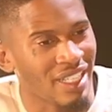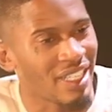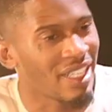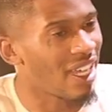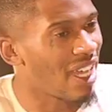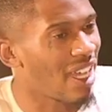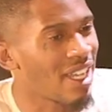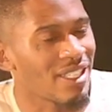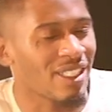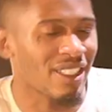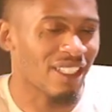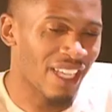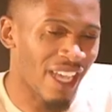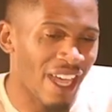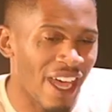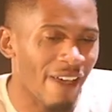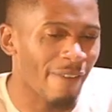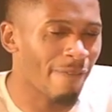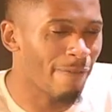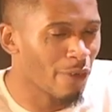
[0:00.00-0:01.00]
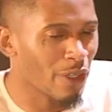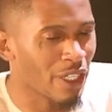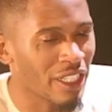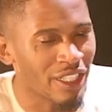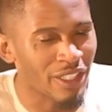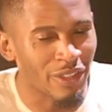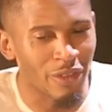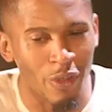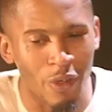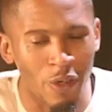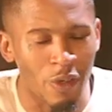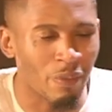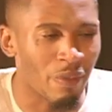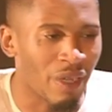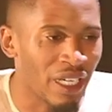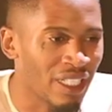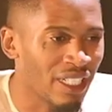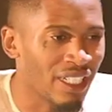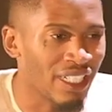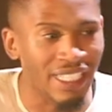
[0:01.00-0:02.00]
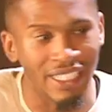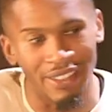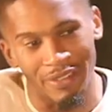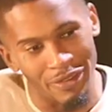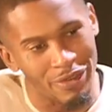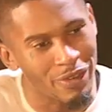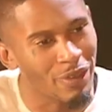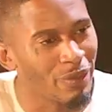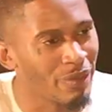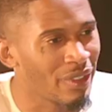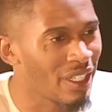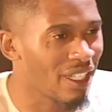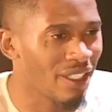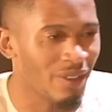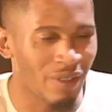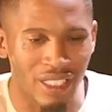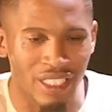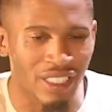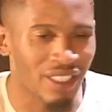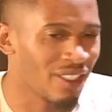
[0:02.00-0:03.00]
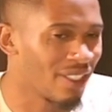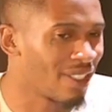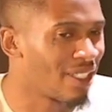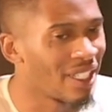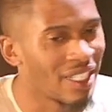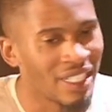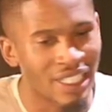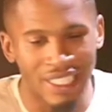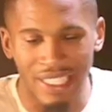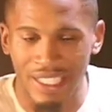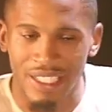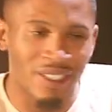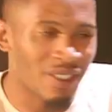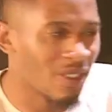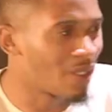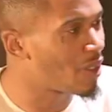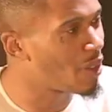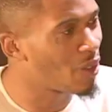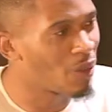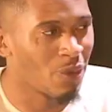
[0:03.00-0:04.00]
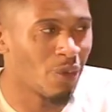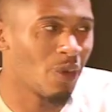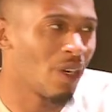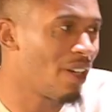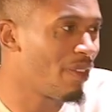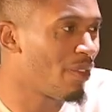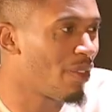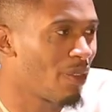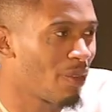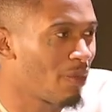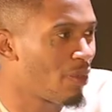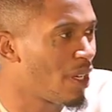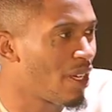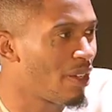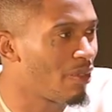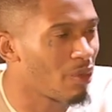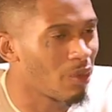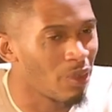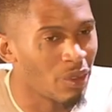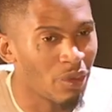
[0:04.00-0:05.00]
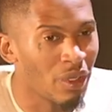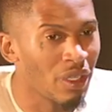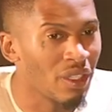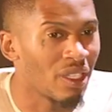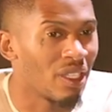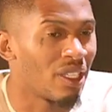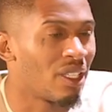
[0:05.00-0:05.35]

our foot in the door, man, and then from there we can do whatever we want.